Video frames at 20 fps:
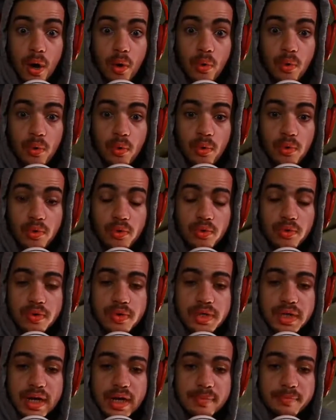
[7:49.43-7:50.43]
Ooh,
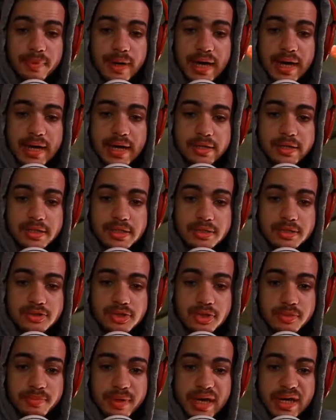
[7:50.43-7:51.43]
look at that pass. That was
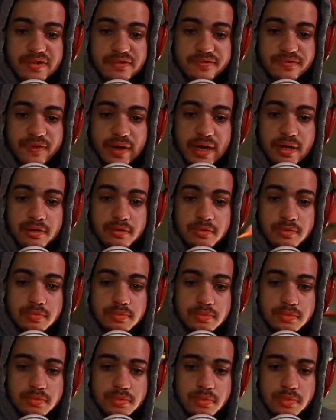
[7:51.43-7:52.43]
a good pass from Phantom.
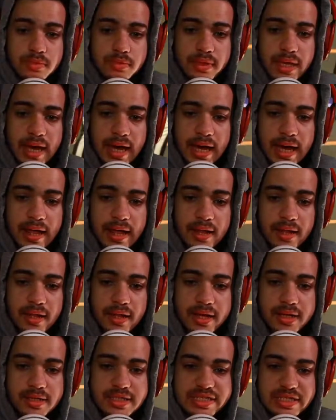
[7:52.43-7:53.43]
That
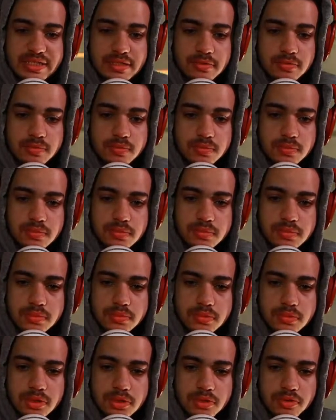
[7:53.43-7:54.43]
athleticism
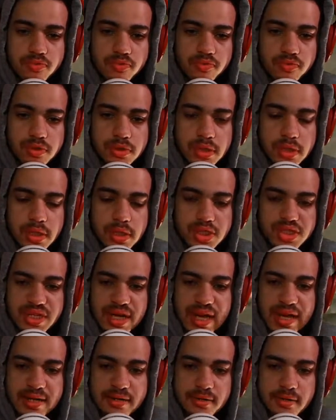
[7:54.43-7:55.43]
was uh,
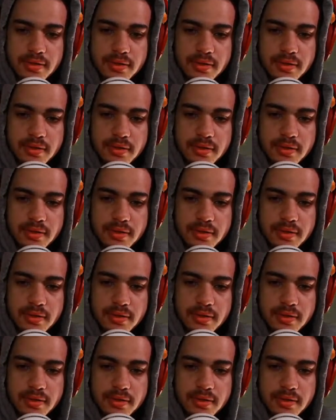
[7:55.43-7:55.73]
shining.